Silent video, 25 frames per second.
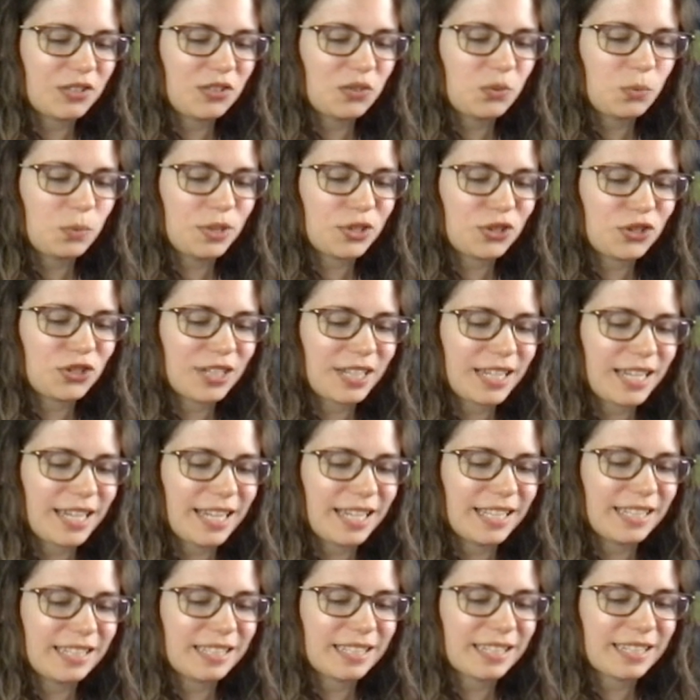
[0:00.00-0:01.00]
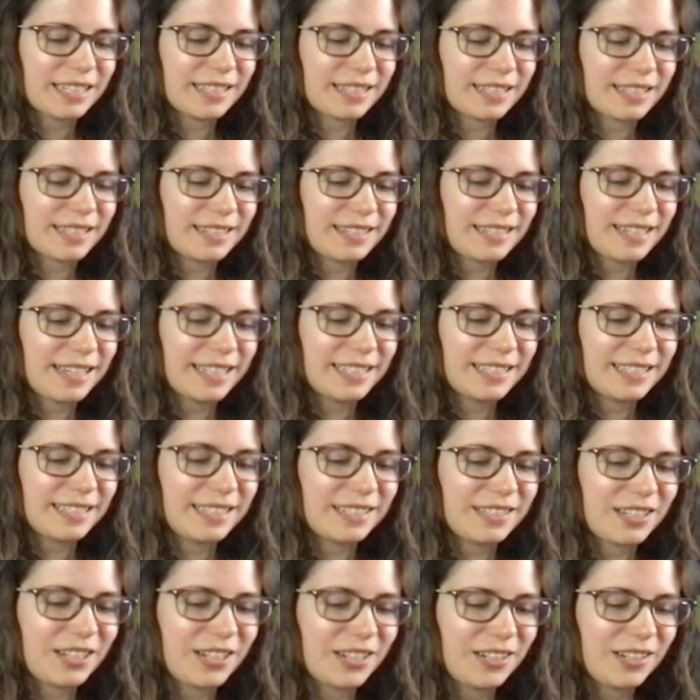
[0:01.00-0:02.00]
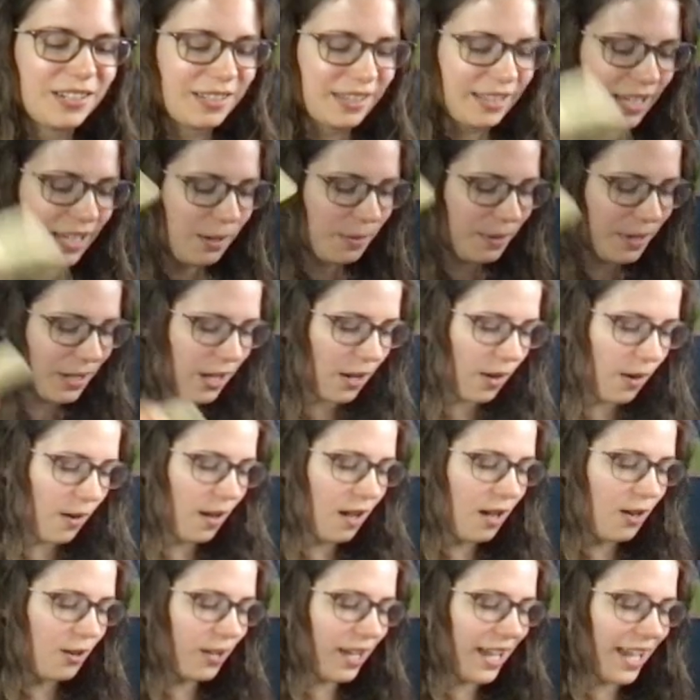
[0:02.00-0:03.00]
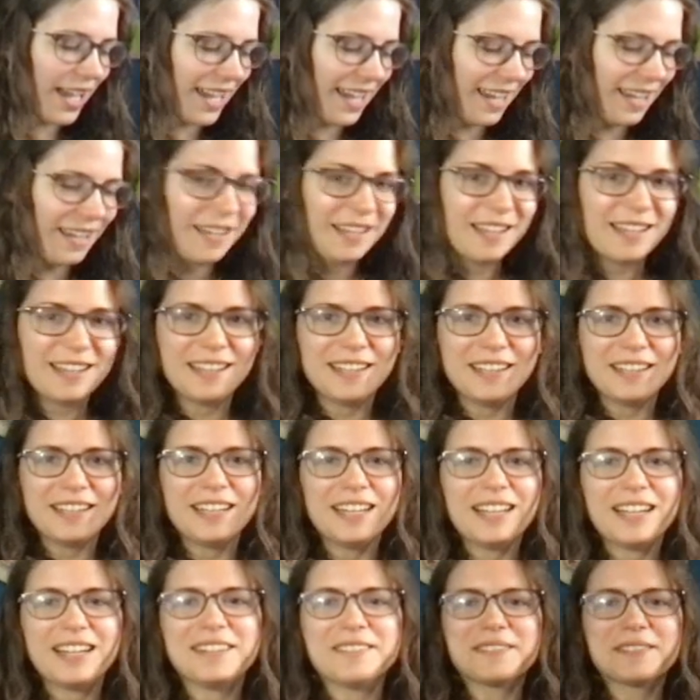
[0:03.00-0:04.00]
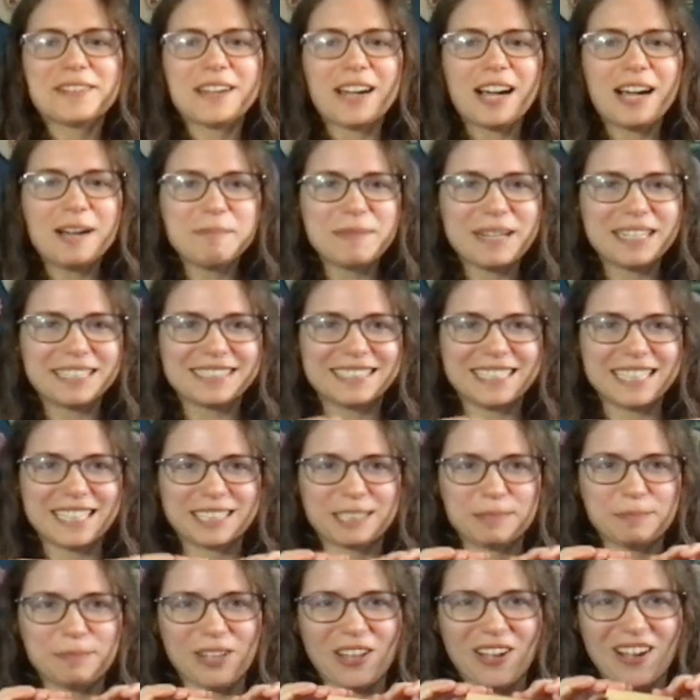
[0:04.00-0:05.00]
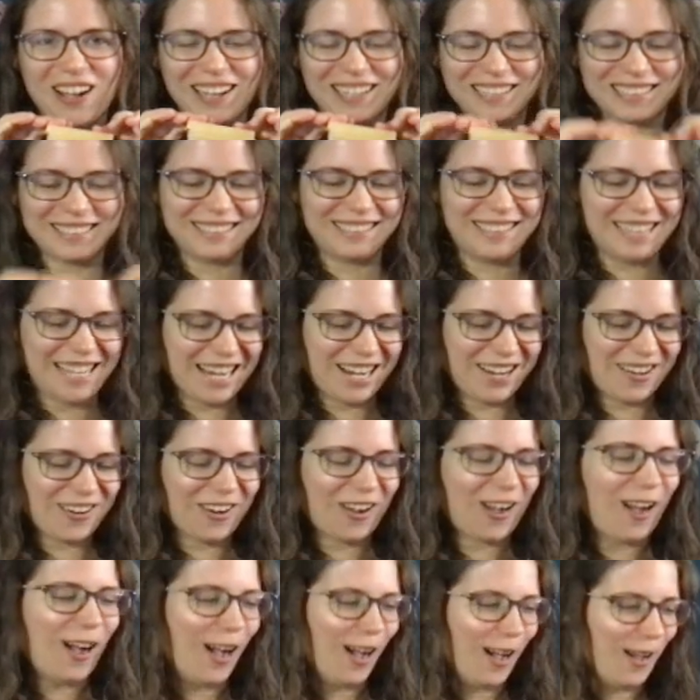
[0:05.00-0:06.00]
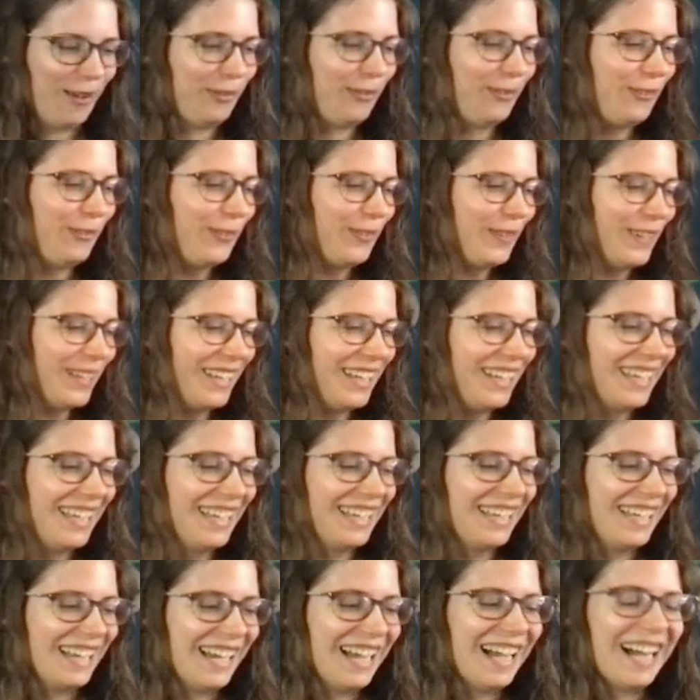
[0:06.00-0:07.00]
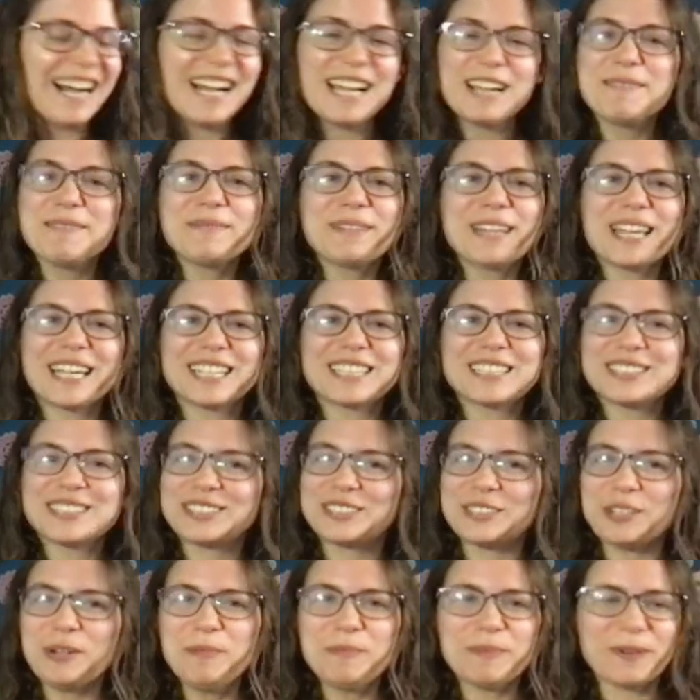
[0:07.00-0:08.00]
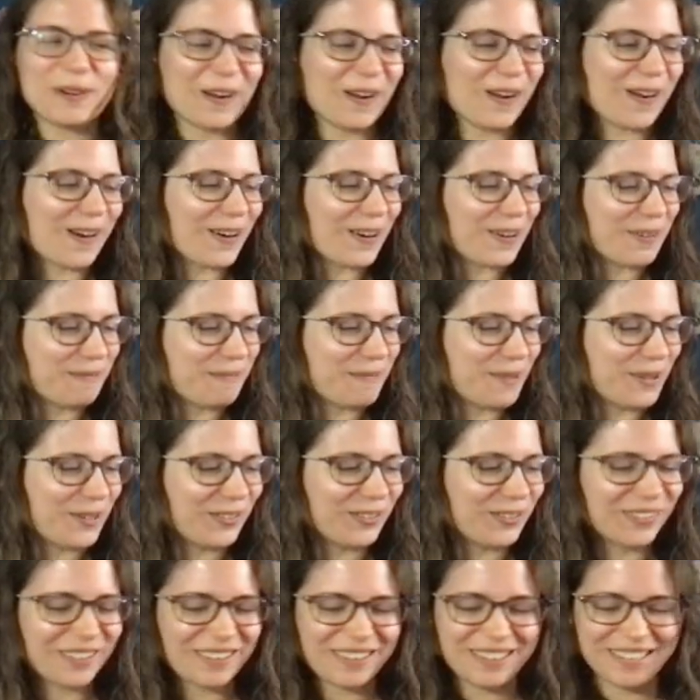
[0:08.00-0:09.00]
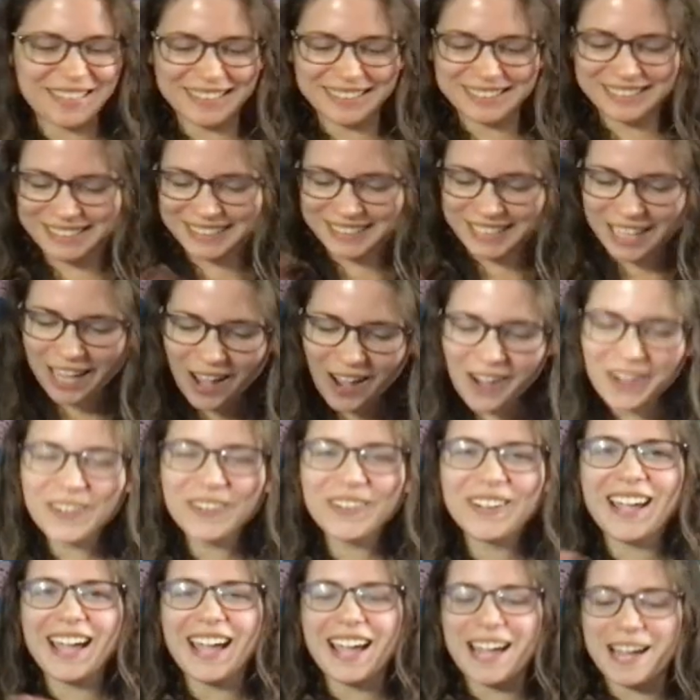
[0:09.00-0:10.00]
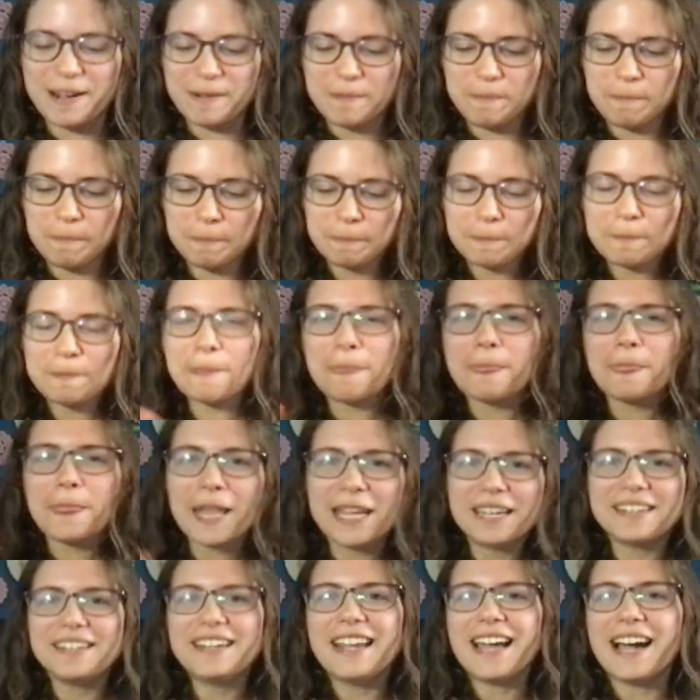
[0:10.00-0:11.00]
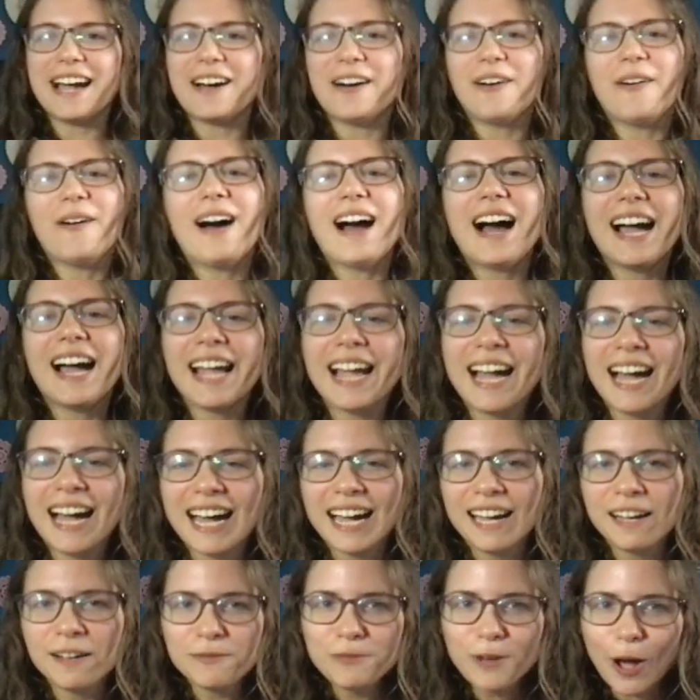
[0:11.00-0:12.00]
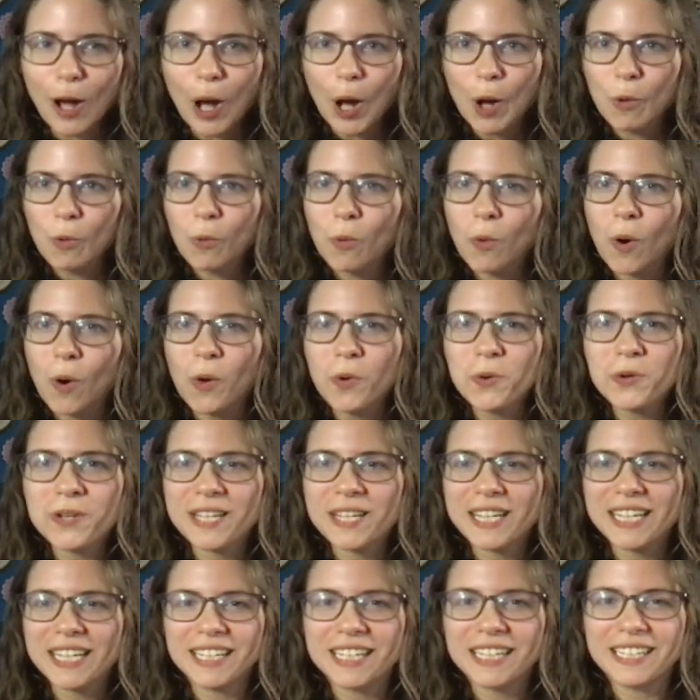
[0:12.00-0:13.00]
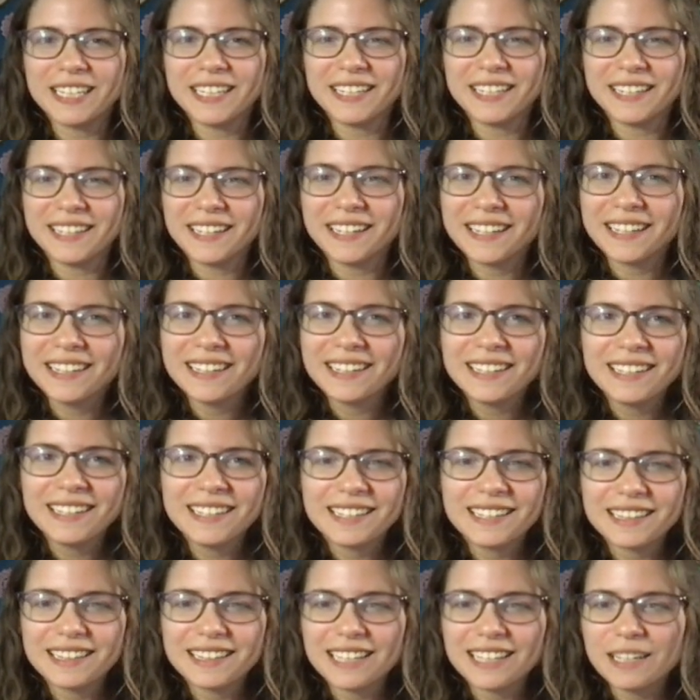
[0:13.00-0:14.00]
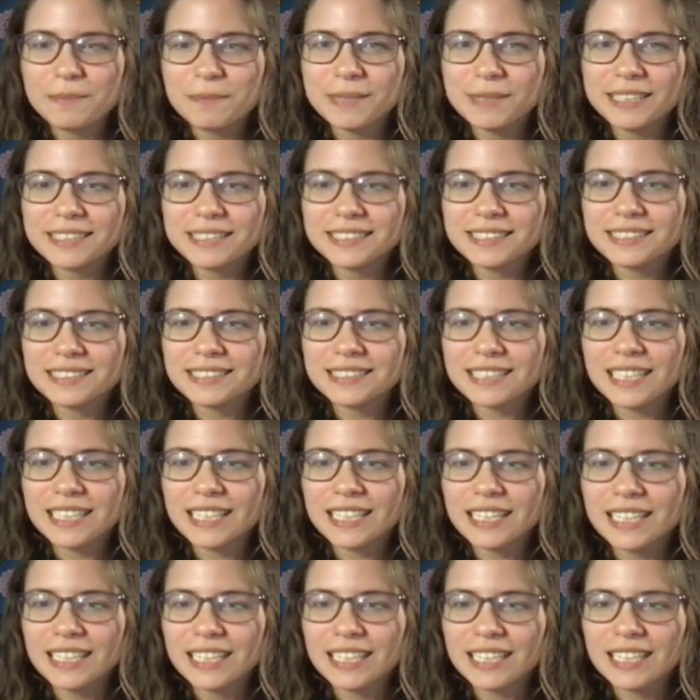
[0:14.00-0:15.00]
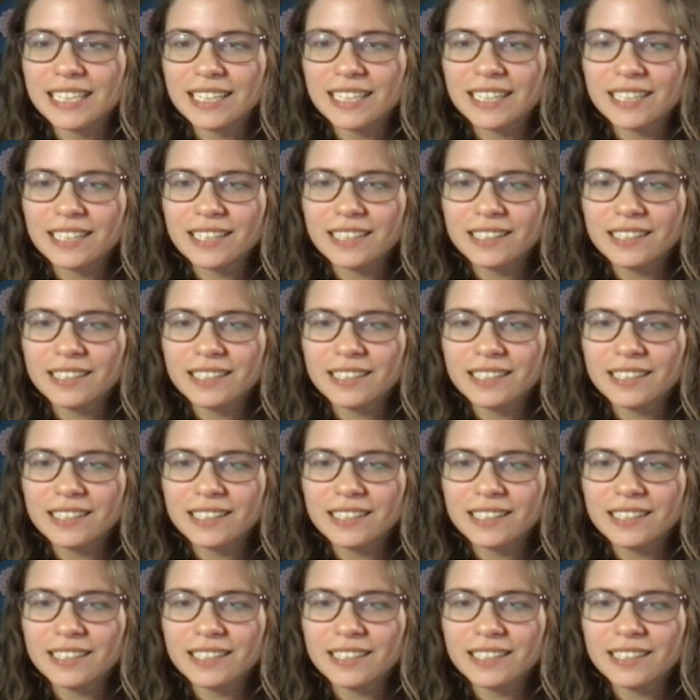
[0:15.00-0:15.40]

switching hands because this side's easier. There we go. Okay. I've got my 6 blocks. They're off. I'm like super hard mode with this. Okay. Now, I have awoken. Let me see.